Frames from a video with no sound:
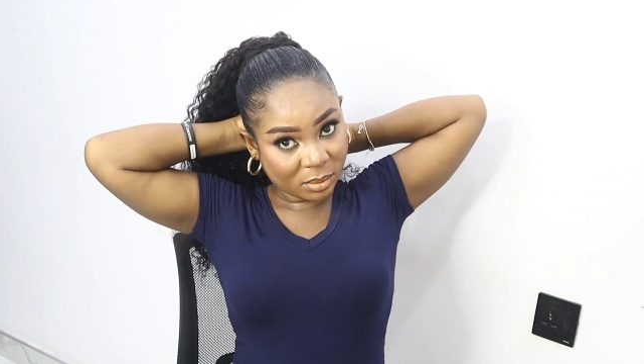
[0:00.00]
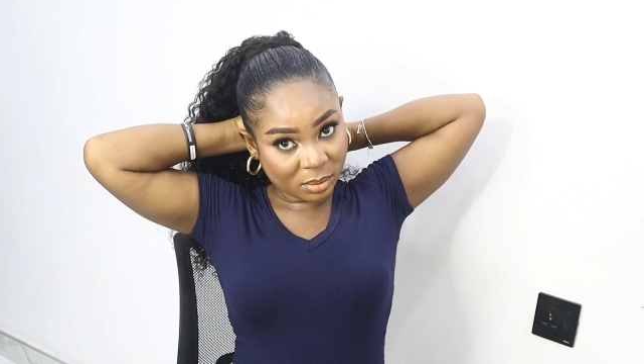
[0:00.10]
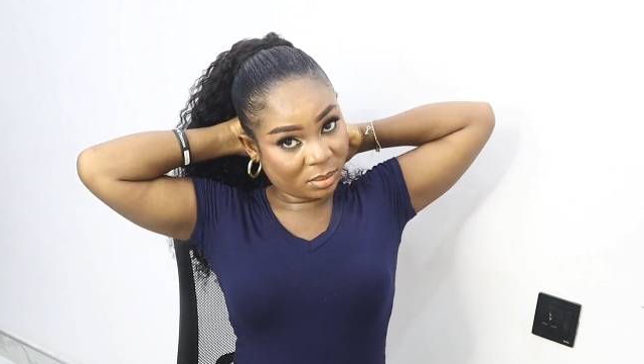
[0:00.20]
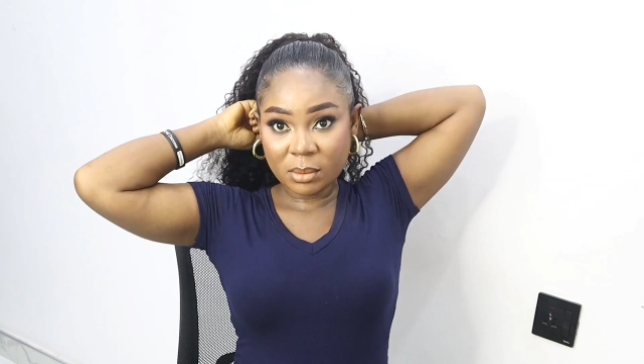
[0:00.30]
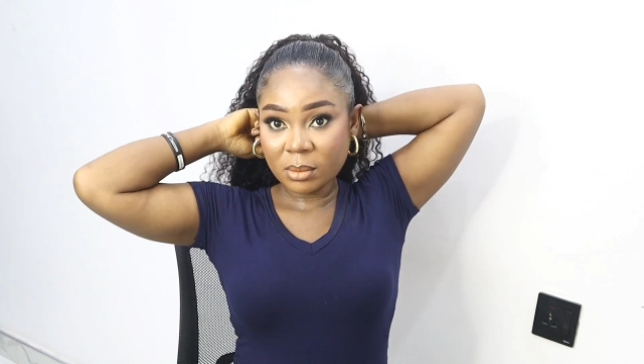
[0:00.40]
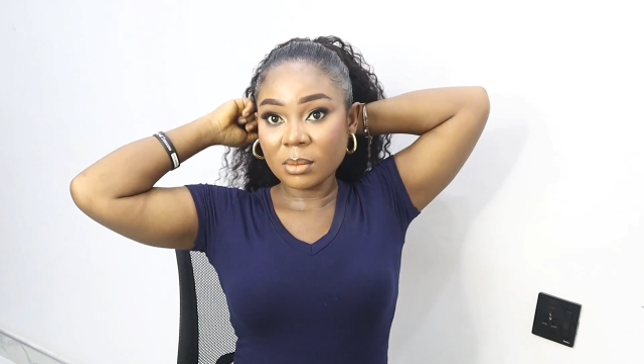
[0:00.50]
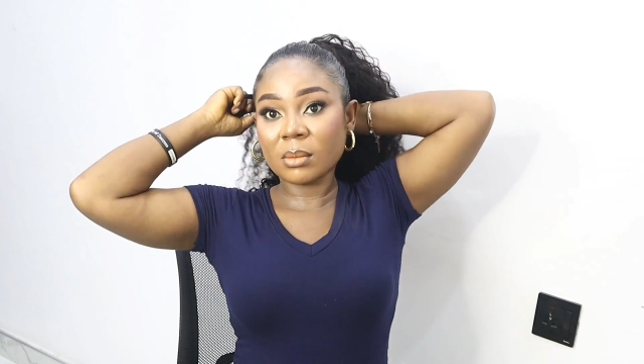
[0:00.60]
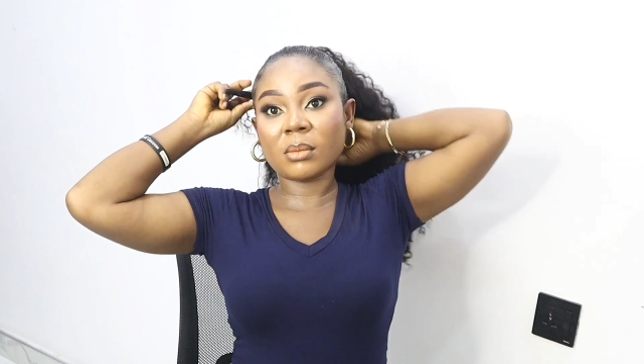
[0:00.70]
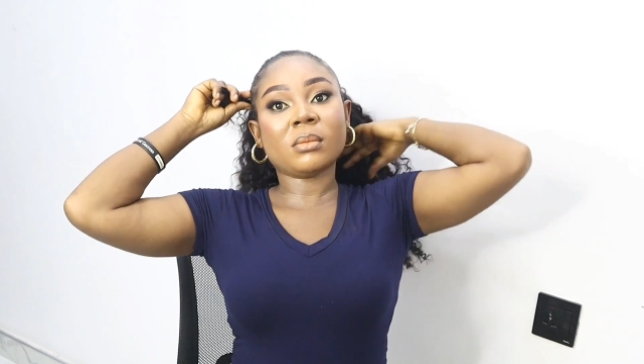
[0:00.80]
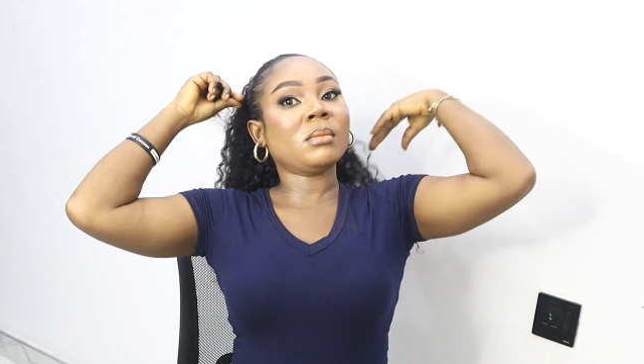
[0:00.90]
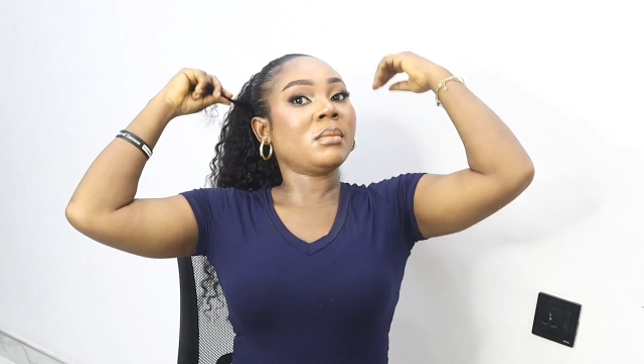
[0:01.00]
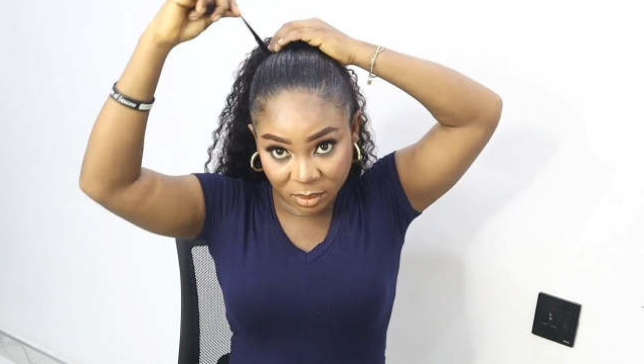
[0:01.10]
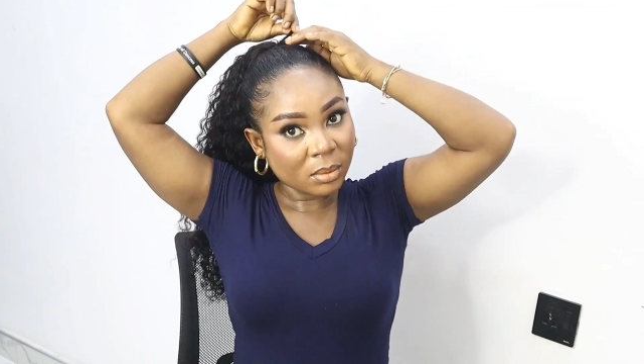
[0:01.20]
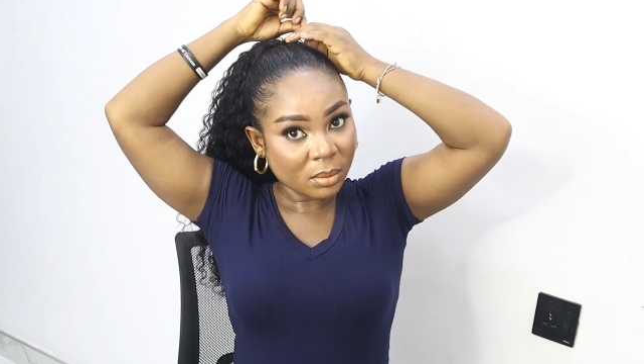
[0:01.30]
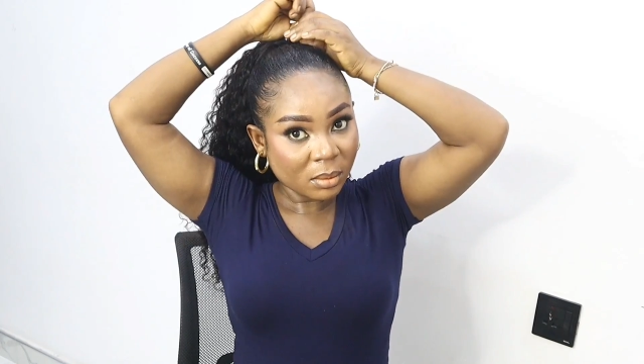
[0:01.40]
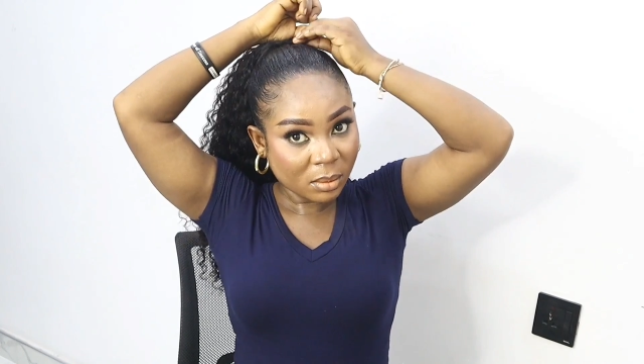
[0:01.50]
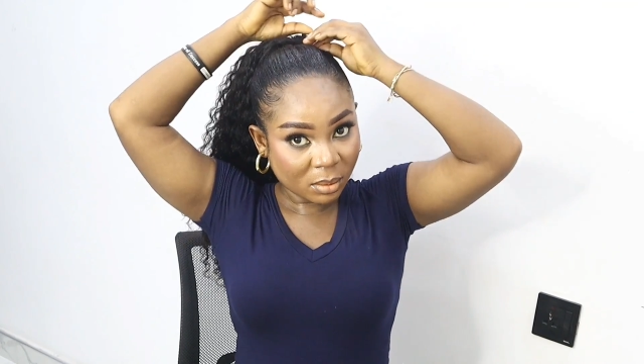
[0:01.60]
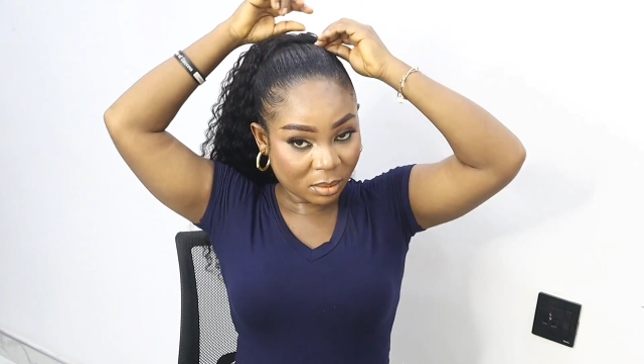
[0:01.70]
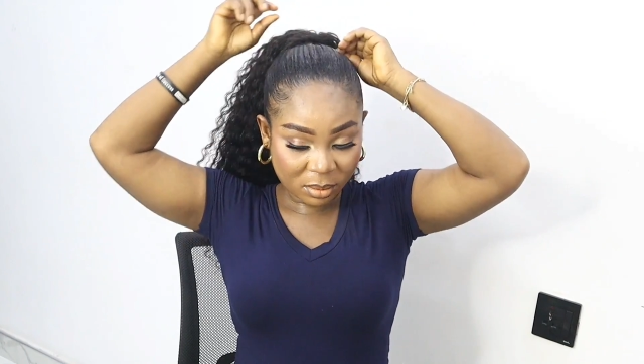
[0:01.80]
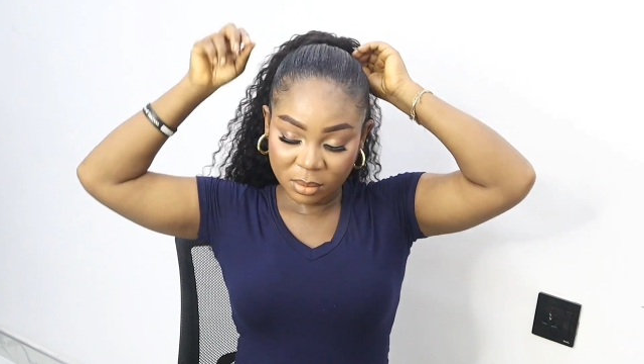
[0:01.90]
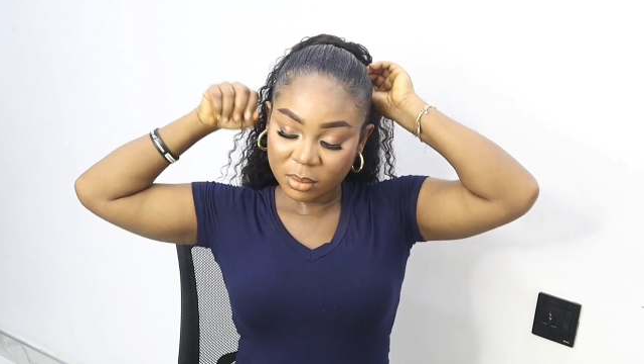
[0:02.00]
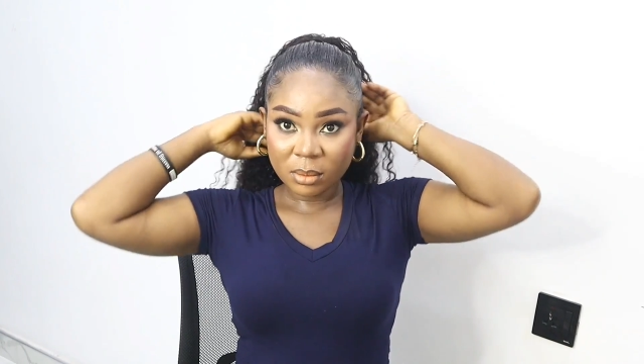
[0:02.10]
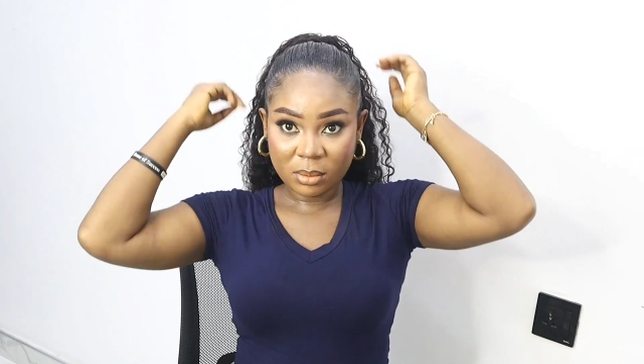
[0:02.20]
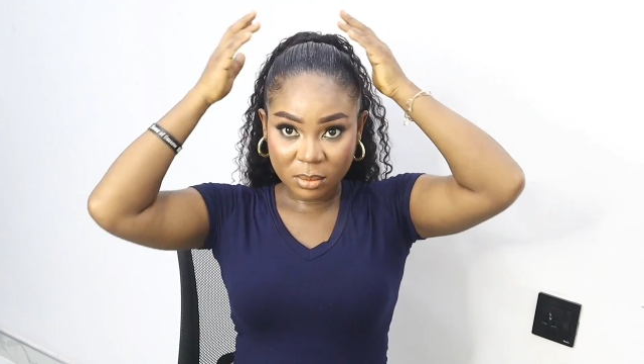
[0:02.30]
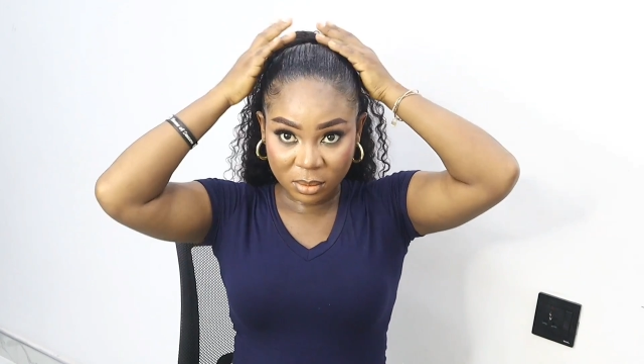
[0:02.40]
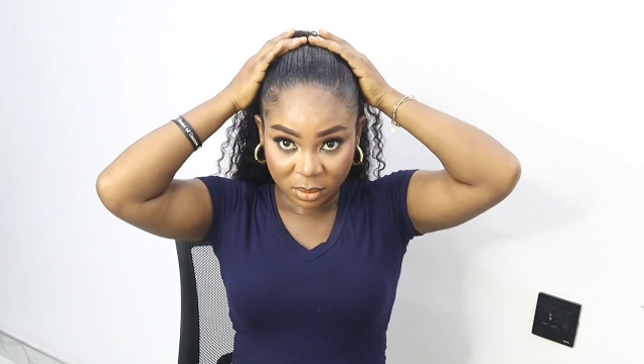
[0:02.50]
Okay, now this is how gorgeous